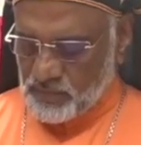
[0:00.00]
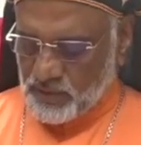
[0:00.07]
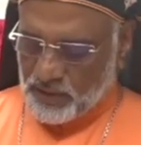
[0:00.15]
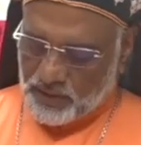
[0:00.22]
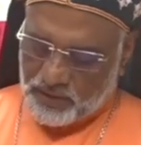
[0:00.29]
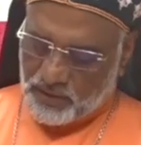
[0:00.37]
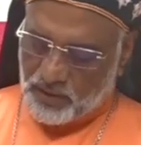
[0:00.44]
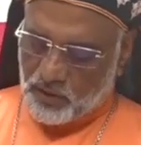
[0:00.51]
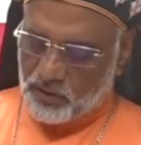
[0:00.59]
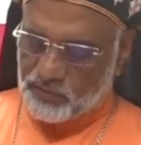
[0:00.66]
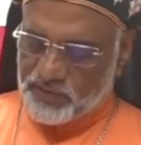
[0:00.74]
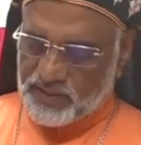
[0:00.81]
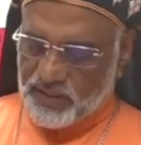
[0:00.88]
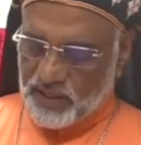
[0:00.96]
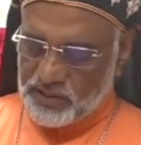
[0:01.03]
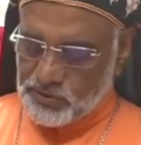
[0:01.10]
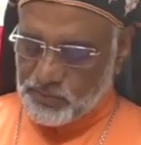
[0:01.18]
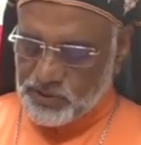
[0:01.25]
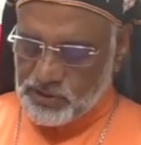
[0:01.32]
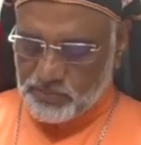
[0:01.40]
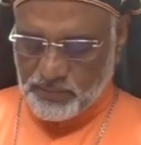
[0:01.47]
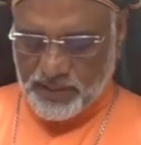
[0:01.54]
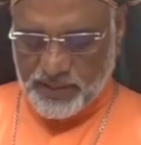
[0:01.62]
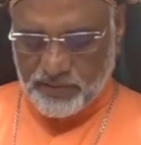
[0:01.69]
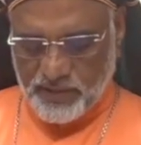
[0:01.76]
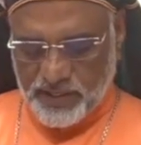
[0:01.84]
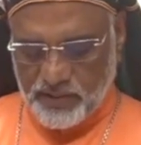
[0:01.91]
Along with the Archbishop Maria
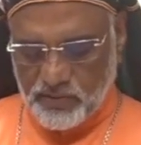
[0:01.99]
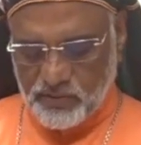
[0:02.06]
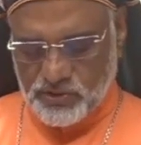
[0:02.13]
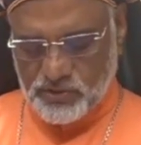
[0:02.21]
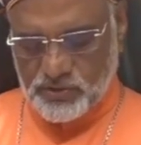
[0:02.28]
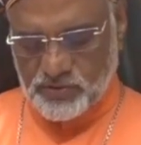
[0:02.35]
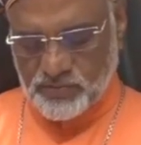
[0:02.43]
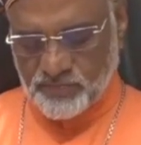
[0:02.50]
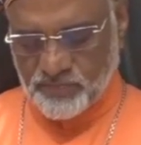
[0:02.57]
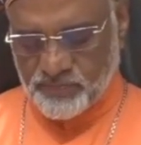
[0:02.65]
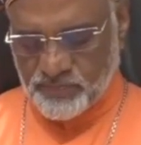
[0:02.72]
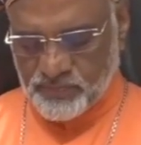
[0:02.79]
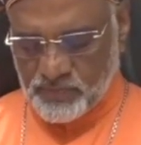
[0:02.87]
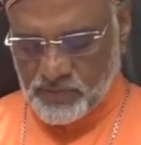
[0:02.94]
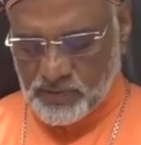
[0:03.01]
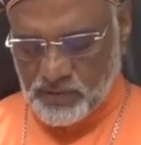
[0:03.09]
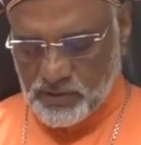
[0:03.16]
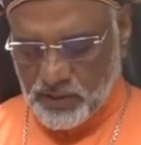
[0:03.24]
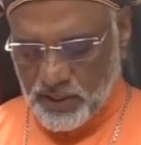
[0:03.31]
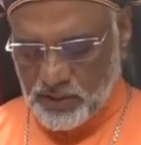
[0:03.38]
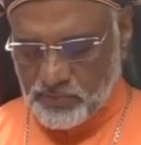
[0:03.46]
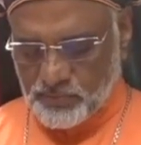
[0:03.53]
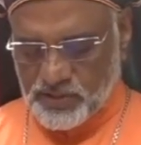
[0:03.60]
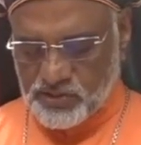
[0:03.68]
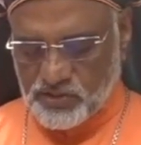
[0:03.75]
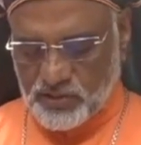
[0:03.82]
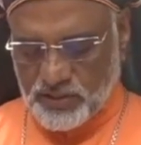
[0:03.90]
Ivanius, great
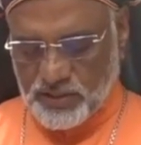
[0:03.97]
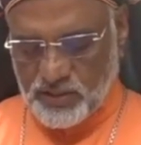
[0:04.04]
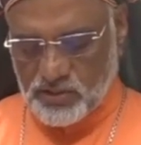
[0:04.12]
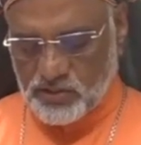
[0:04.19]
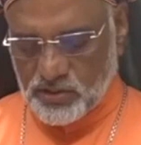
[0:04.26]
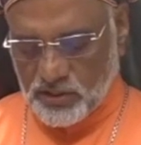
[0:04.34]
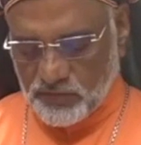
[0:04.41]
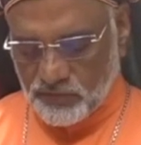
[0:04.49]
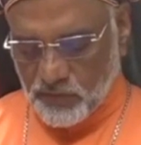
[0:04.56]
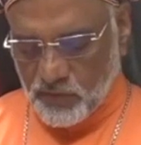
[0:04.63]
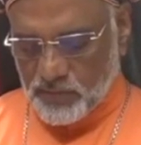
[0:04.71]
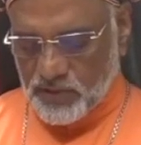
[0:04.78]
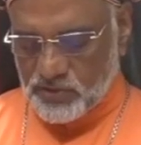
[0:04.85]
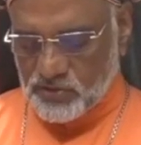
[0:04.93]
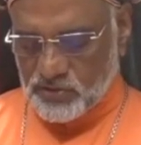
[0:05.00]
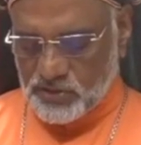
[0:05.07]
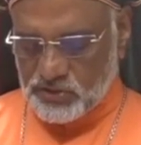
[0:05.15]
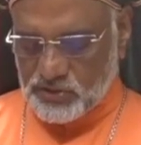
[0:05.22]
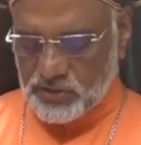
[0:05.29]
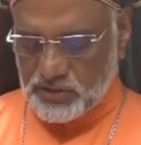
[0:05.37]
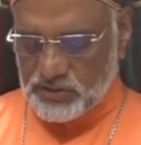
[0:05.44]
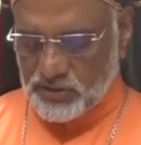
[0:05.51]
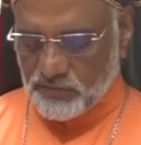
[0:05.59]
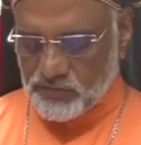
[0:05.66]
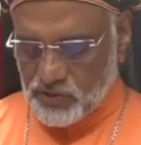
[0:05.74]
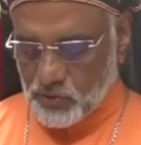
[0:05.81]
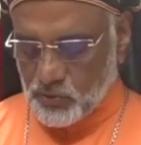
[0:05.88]
missionaries and reformers of the church have
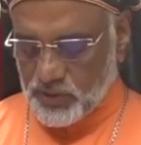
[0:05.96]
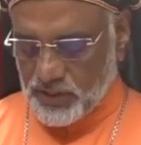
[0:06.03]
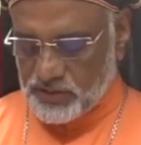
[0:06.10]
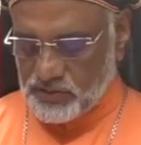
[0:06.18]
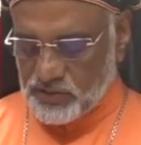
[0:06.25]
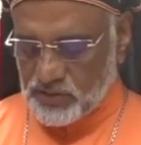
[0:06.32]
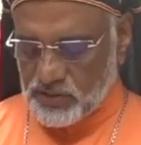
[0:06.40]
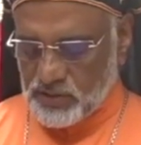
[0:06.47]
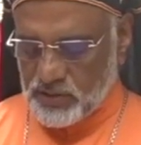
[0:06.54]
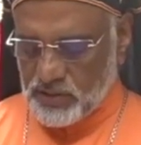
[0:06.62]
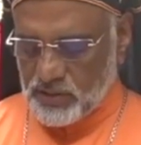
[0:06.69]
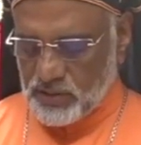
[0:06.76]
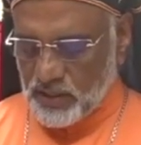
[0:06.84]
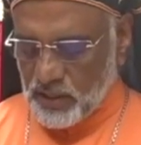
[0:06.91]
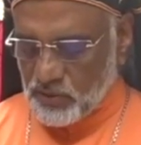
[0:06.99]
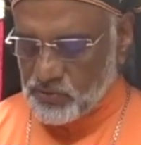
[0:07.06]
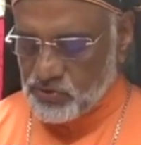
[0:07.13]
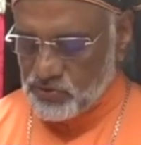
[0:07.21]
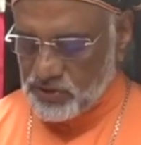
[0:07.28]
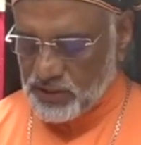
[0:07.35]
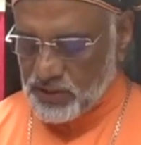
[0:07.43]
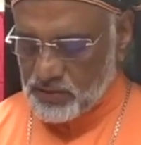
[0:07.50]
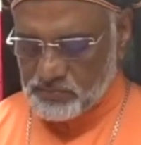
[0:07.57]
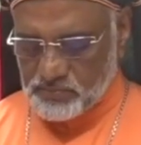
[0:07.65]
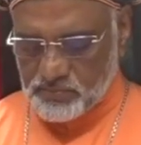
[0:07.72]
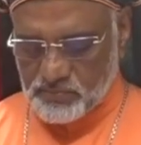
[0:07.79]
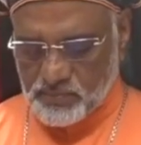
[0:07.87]
shown us how to dream
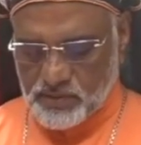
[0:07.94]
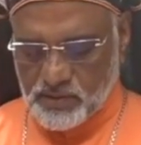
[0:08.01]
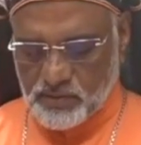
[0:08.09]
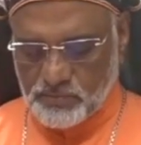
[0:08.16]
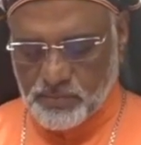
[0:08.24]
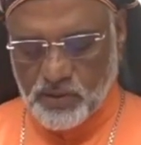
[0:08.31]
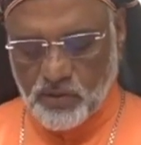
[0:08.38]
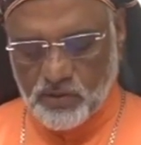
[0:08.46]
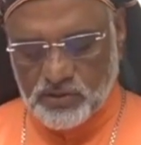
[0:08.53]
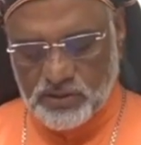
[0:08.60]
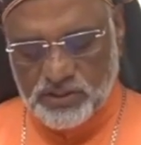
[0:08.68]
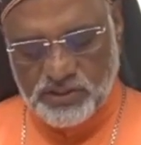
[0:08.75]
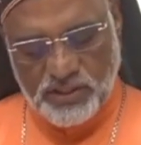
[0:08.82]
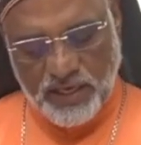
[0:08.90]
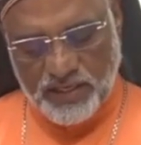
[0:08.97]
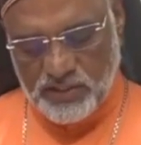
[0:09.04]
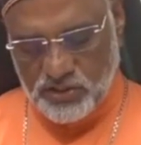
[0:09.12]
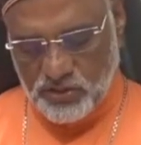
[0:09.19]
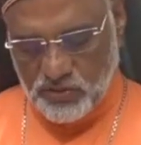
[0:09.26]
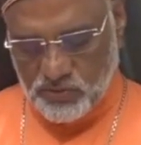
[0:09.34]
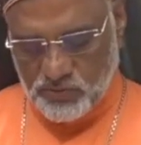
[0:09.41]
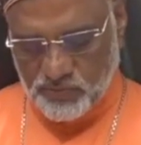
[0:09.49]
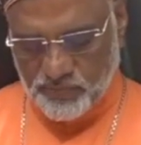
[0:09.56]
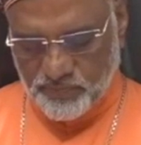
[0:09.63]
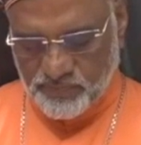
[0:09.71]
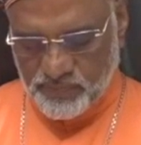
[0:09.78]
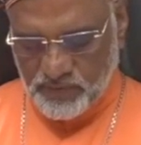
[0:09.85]
beyond the status quo
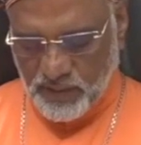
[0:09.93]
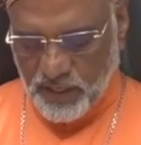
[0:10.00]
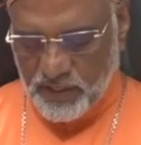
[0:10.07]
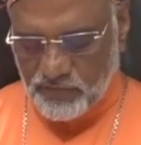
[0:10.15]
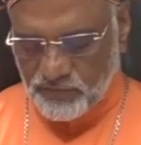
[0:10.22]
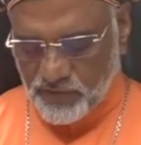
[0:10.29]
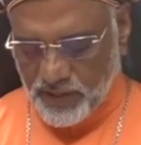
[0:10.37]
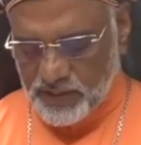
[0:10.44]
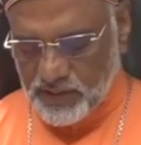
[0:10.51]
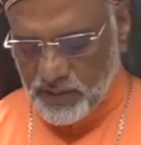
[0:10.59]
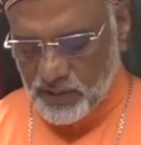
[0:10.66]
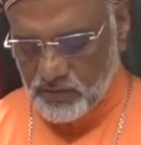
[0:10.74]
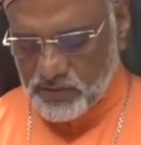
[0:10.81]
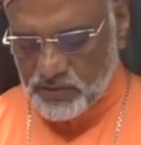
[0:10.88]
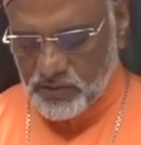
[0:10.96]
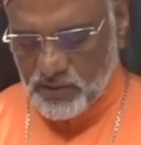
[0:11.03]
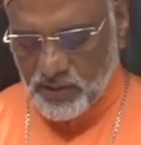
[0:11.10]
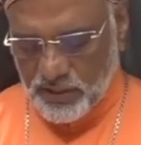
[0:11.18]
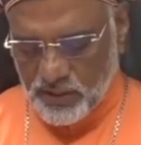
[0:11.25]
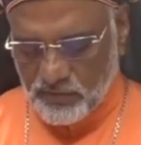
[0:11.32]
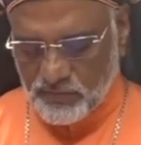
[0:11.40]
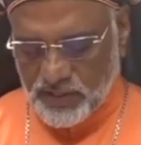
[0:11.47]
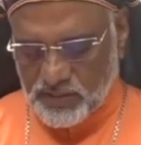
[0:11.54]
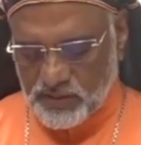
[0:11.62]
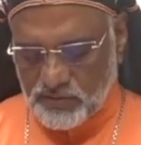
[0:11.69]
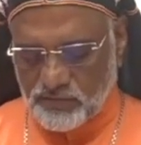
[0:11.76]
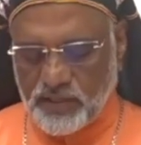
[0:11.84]
and find out
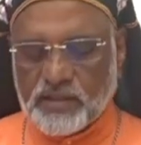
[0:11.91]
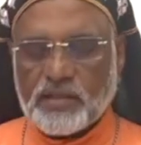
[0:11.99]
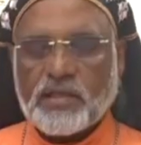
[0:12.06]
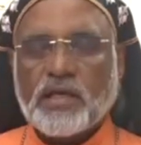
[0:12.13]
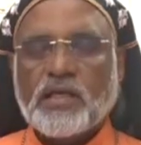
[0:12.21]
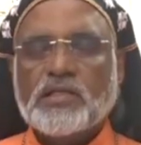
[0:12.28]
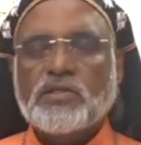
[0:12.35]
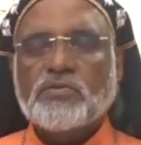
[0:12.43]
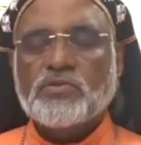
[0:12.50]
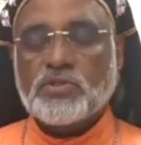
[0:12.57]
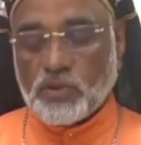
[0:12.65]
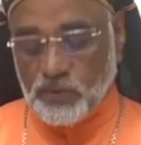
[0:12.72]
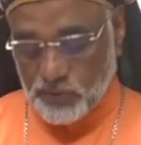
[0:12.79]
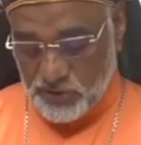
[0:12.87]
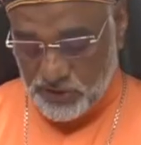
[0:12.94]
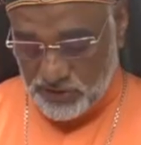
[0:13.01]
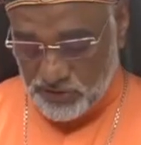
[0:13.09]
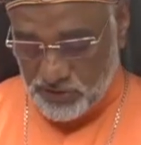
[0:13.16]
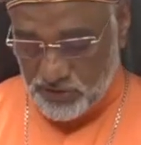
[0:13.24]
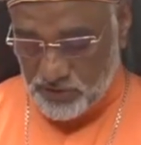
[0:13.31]
innovative and creative solutions.